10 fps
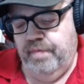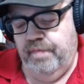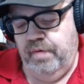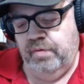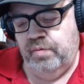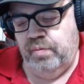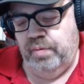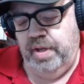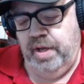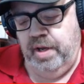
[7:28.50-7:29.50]
First
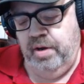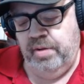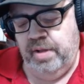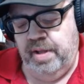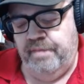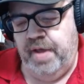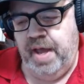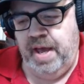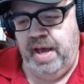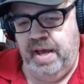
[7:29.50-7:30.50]
one here that I've
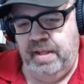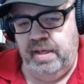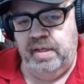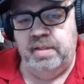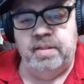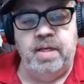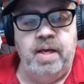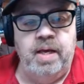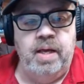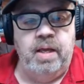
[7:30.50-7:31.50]
got is
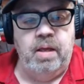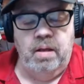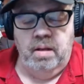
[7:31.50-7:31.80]
a